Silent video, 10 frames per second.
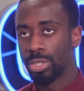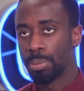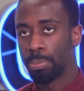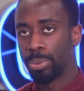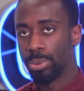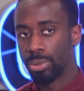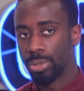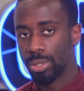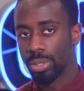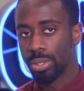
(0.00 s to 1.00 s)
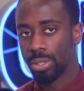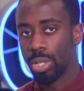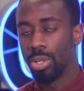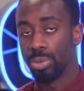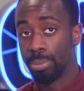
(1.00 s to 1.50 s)
sports,
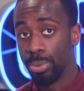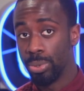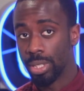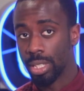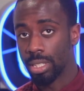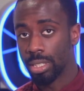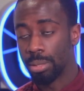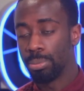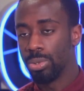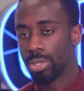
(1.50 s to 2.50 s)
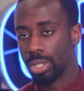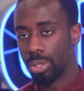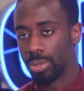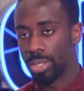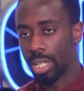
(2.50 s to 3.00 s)
no, it was music, the music
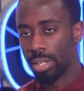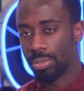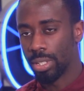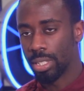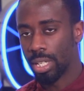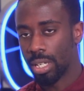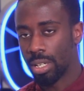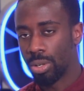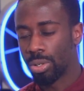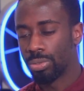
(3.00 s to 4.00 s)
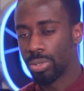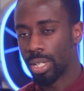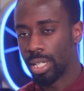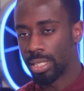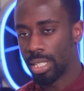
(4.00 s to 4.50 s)
culture. And I think that a lot of
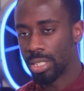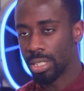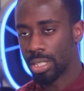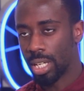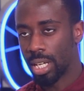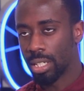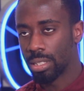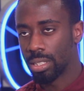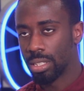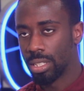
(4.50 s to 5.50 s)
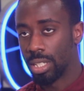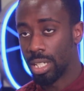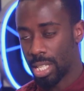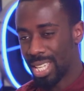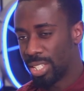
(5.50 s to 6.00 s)
organizations like,
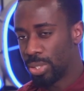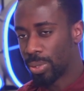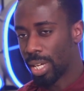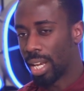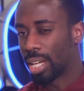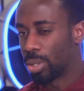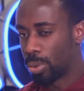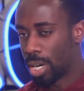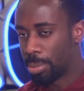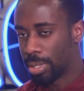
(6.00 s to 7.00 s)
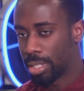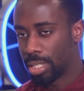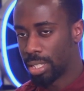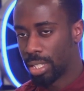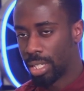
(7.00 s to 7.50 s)
in the UK, like Akwaaba
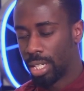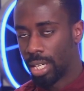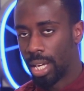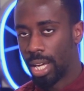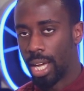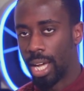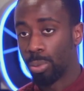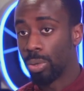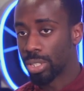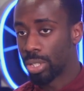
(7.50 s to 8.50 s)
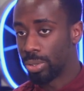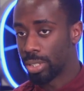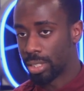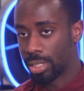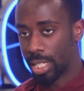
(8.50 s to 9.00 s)
and West
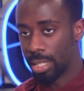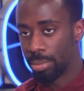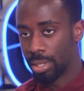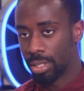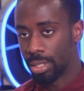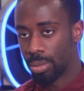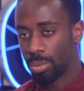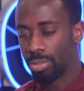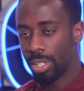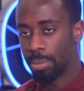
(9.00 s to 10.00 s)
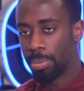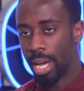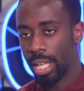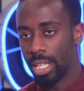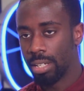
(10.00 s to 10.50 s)
Coast Entertainment were really
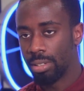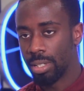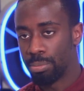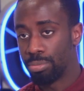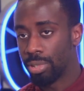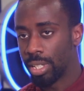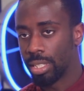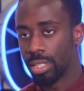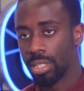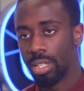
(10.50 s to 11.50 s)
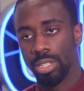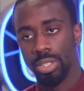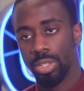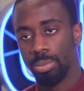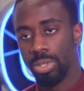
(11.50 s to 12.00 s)
pioneering in bringing the
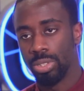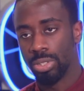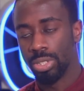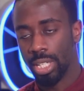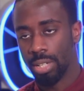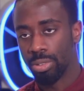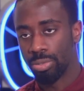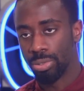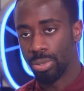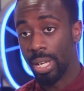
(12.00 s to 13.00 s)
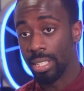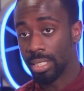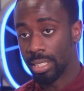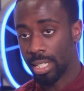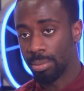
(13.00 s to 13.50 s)
Ghanaian community together through
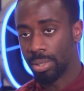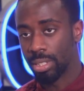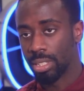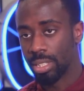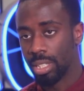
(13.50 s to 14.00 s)
entertainment.